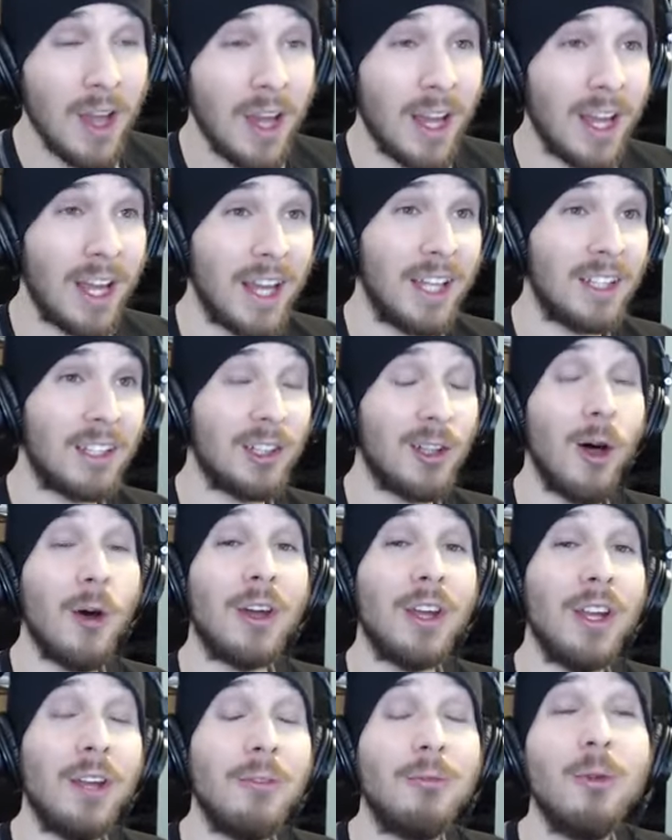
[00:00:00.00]
And
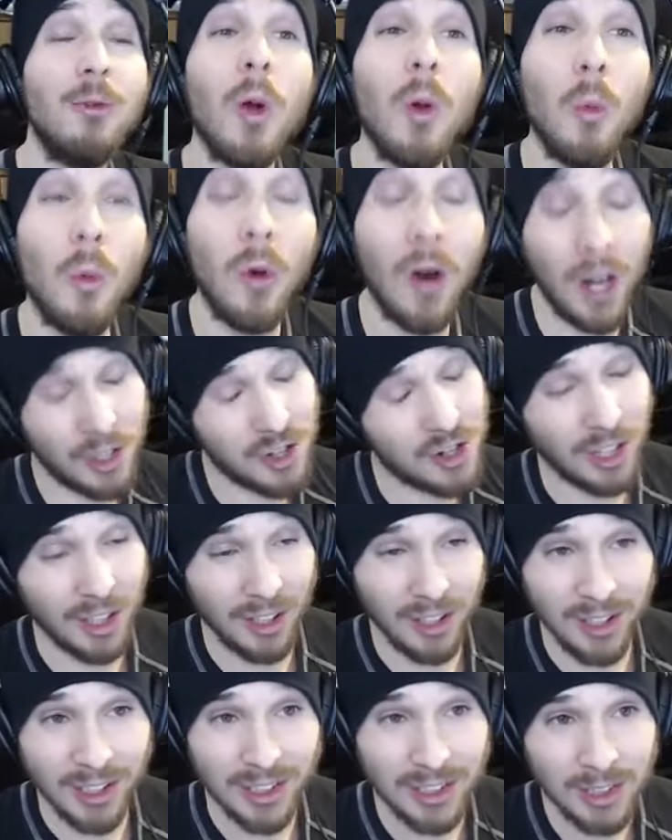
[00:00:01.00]
Logan, if you were
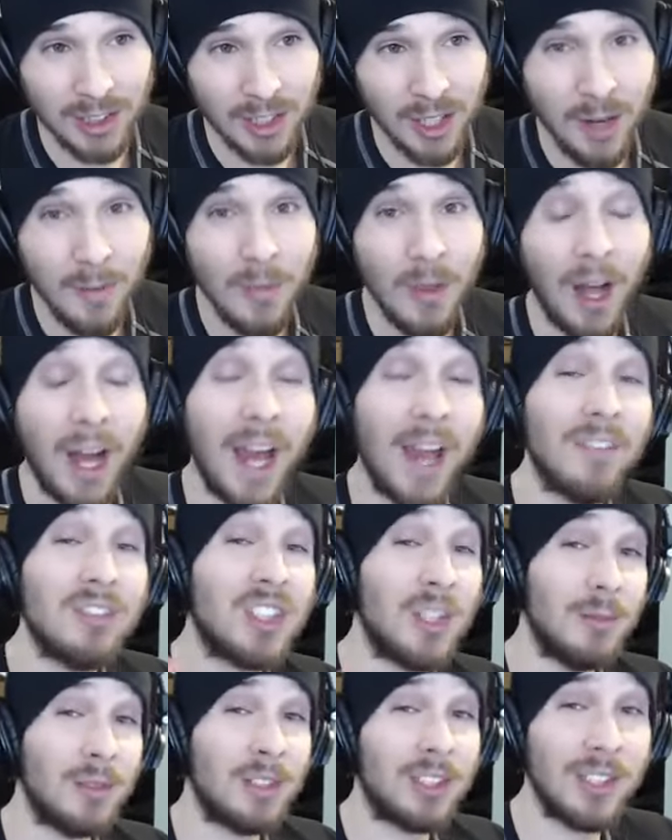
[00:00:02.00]
watching this, I have
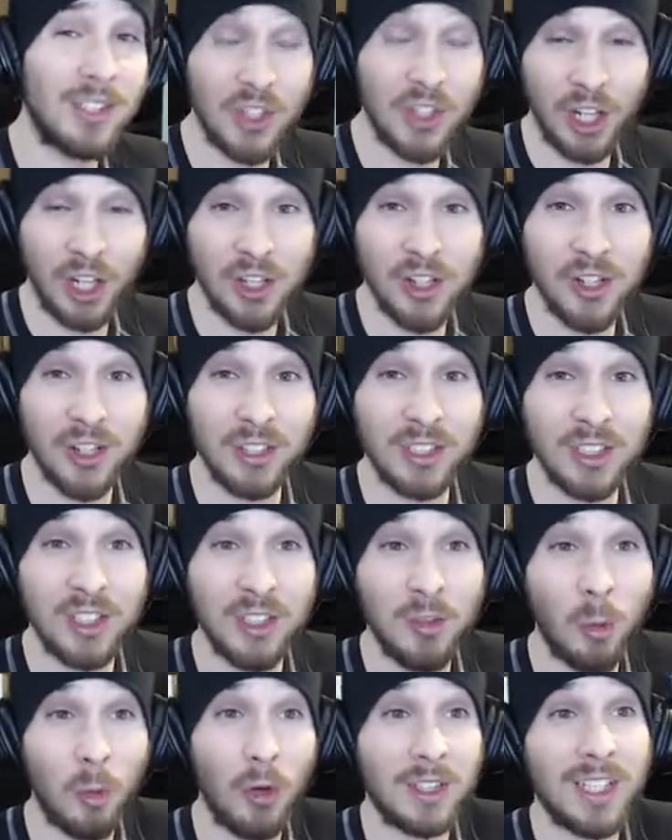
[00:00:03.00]
some suggestions
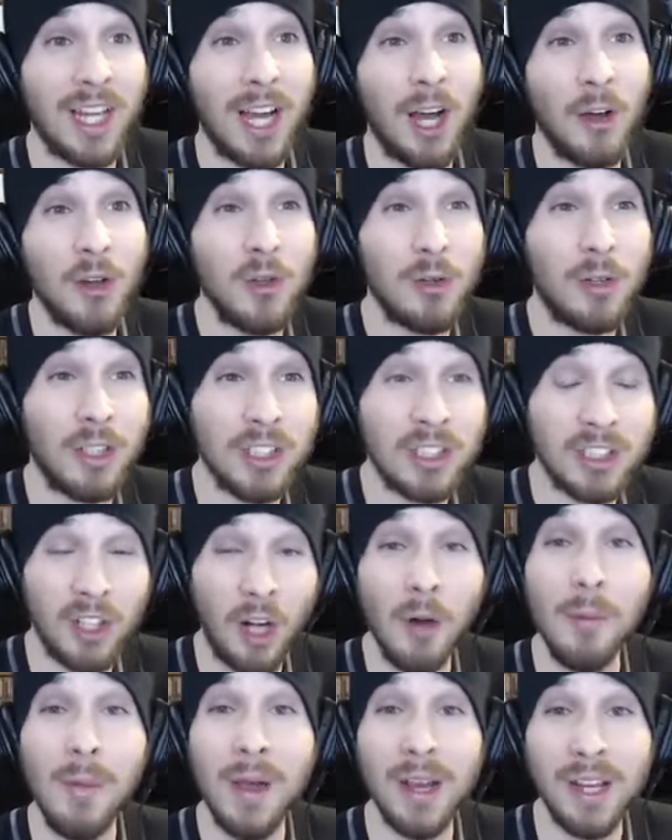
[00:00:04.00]
towards how you can
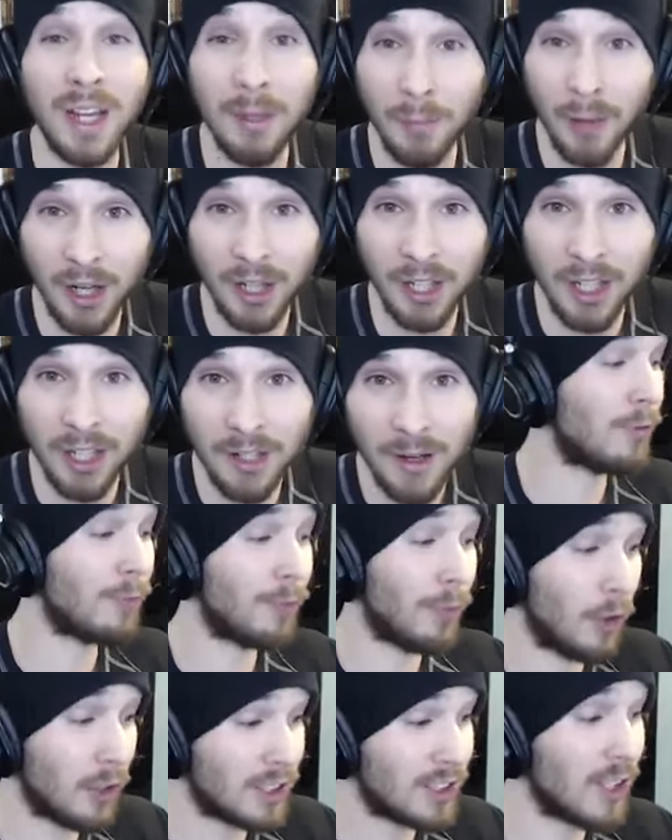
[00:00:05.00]
start making money.
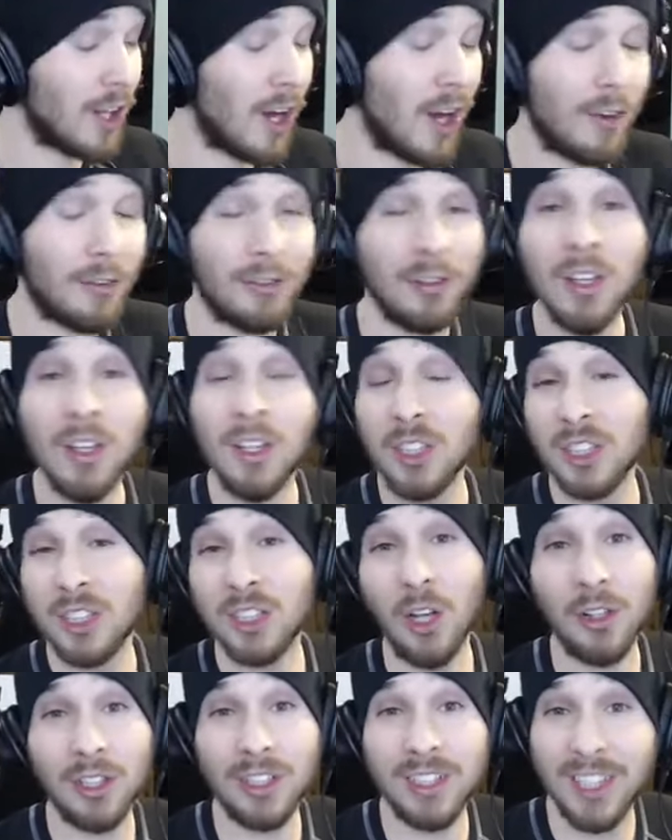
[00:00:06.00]
First off,
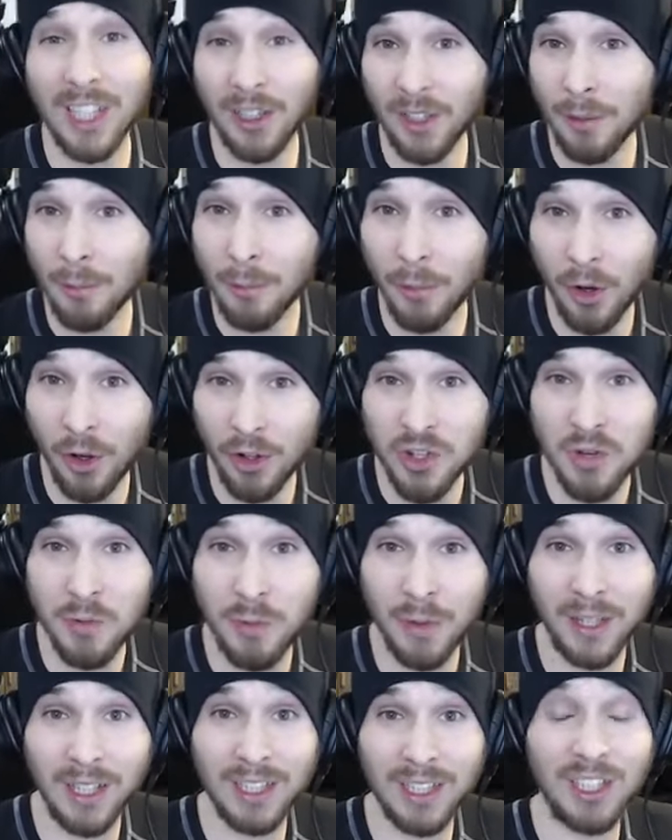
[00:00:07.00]
start selling merch,
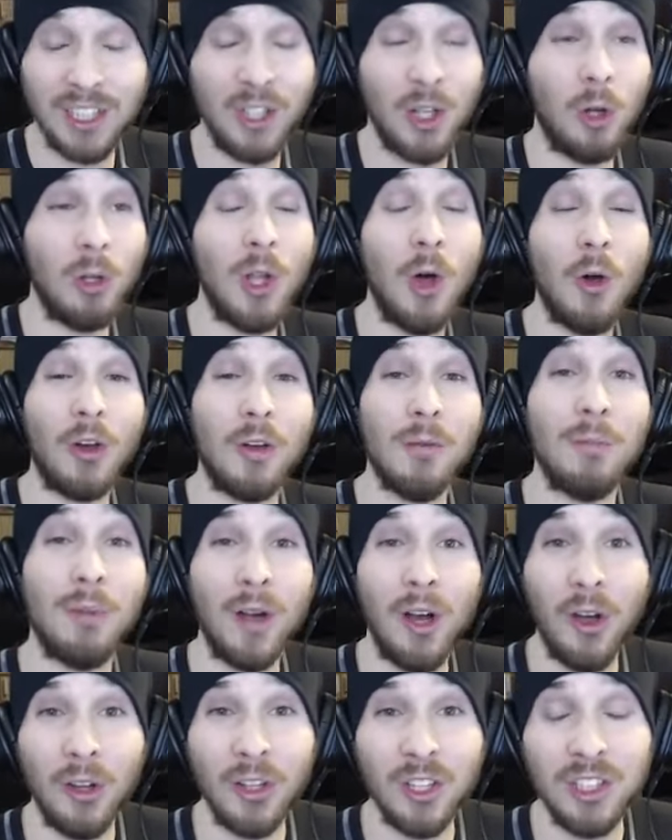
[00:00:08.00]
because, you know, Logan
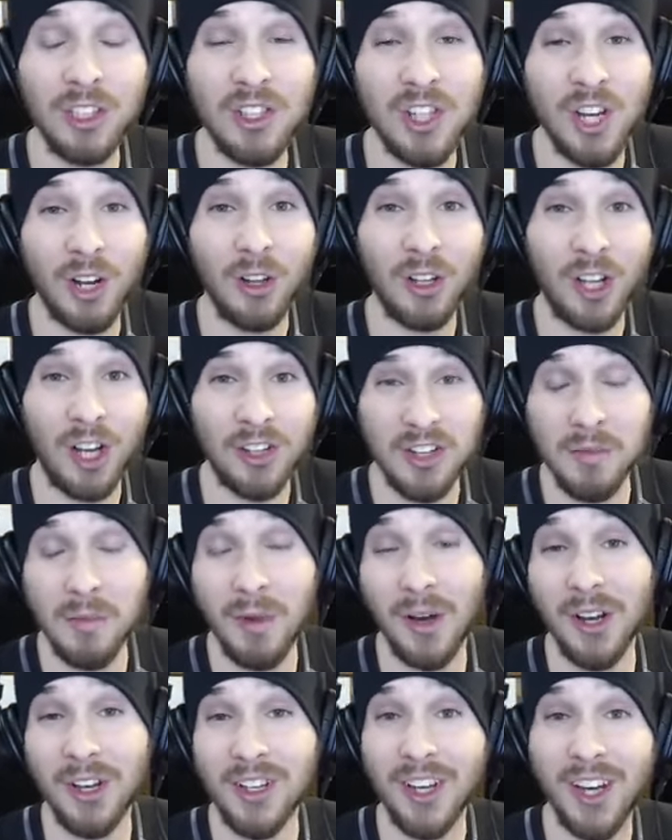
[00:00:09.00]
Paul, his channel got
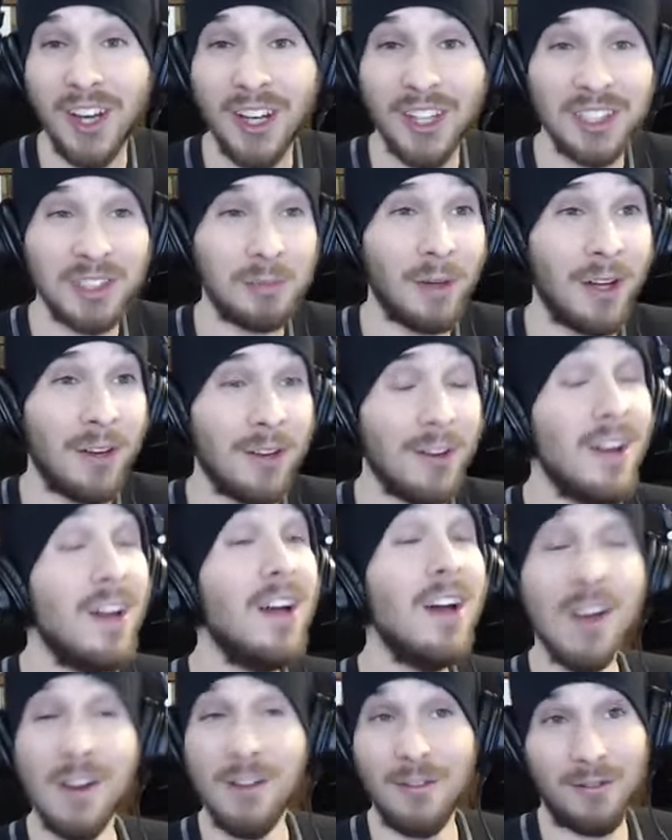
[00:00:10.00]
demonetized, but
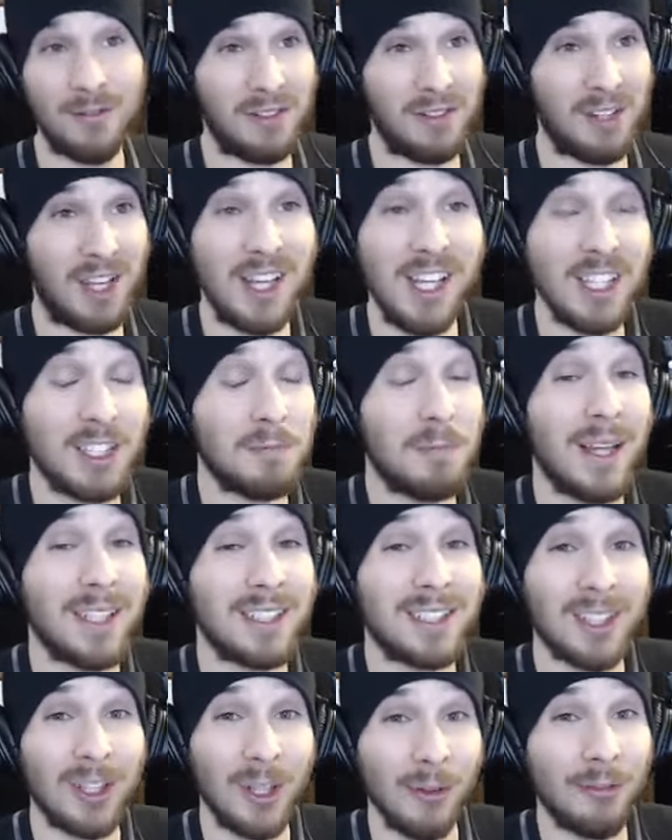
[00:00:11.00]
he's
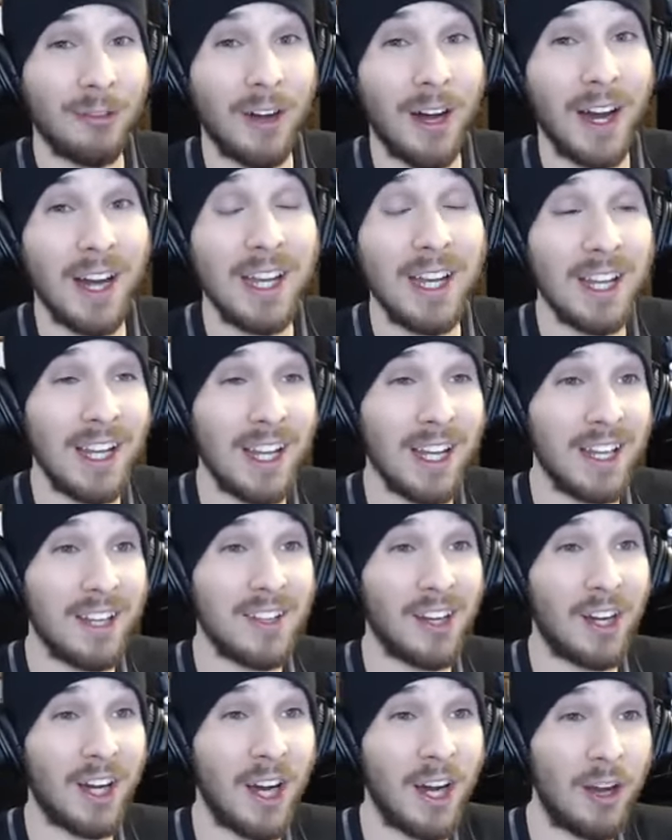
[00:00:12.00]
basically fine.
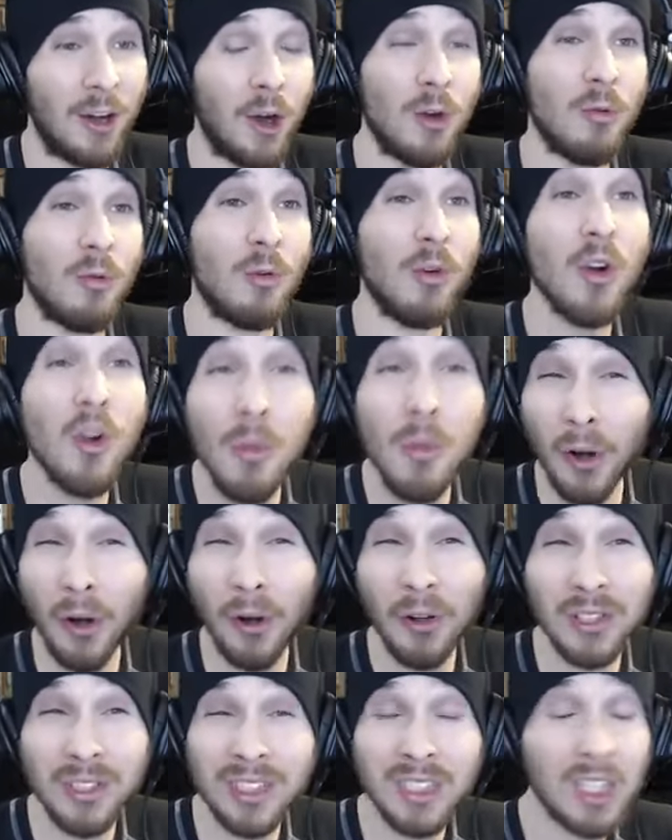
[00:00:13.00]
And I heard
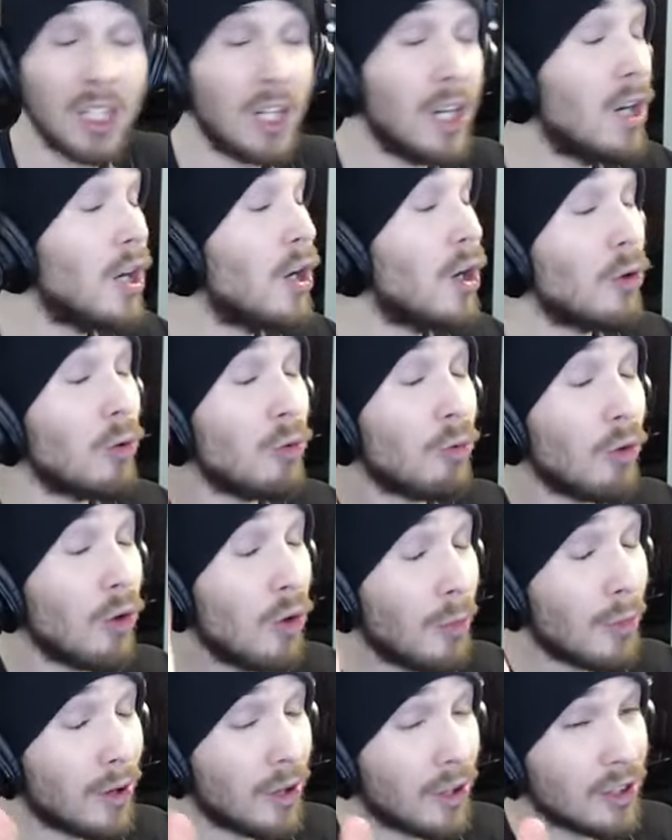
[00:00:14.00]
rumors,
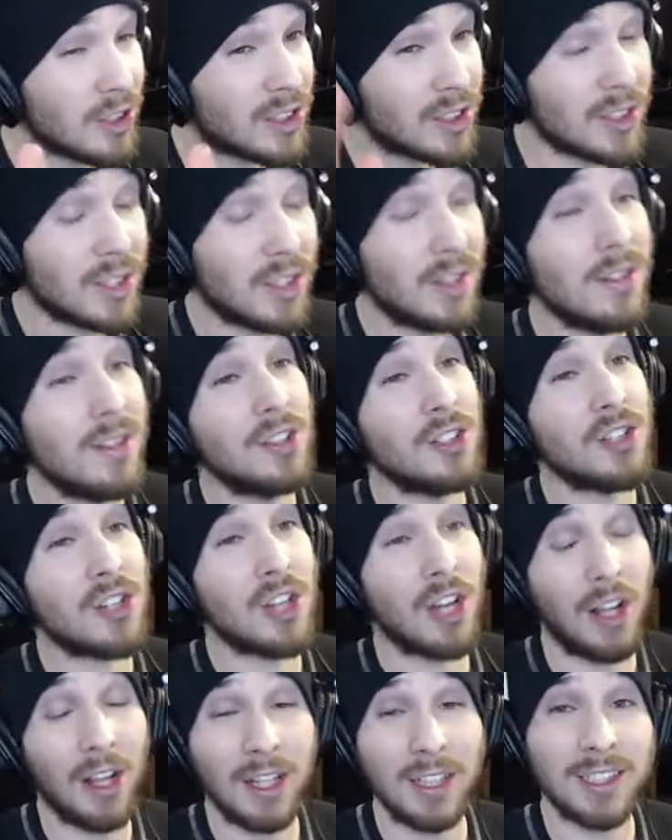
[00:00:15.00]

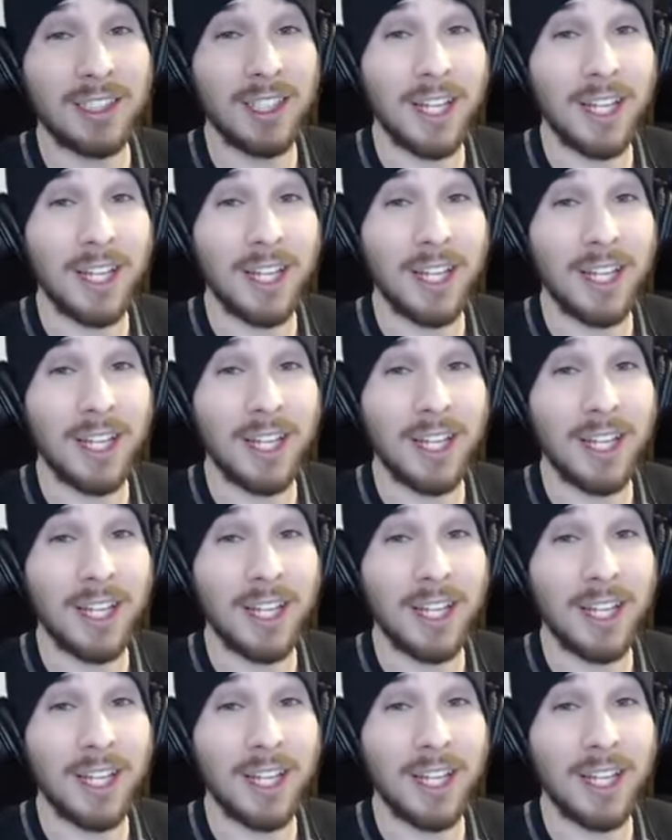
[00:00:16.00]
shall I